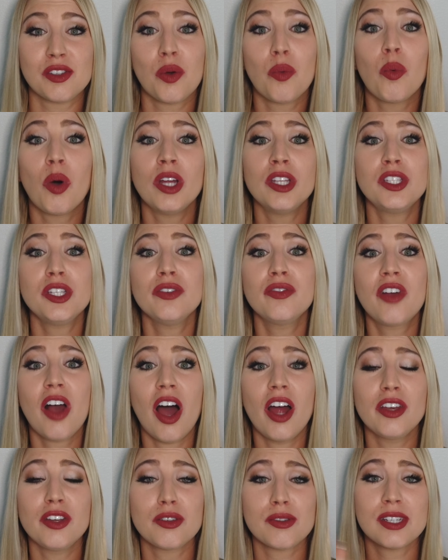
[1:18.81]
So once you've
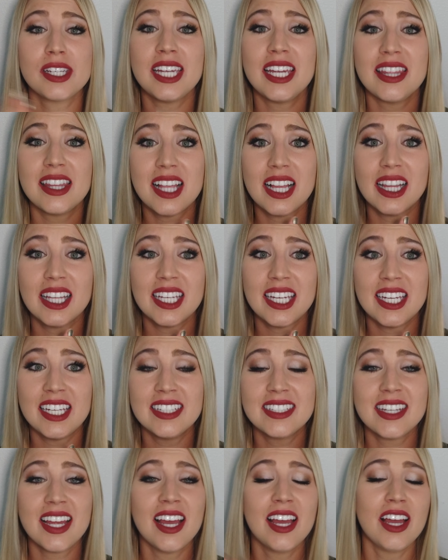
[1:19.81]
gotten your teeth
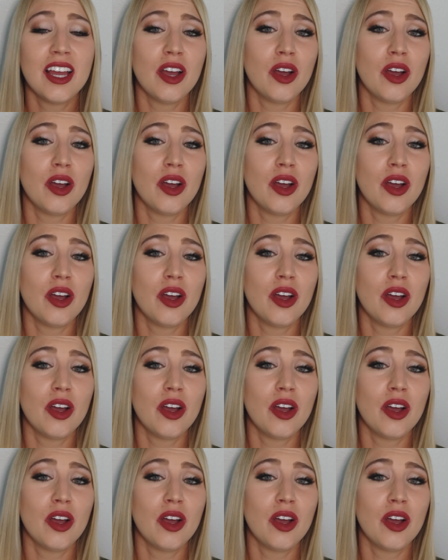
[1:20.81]
cleaned,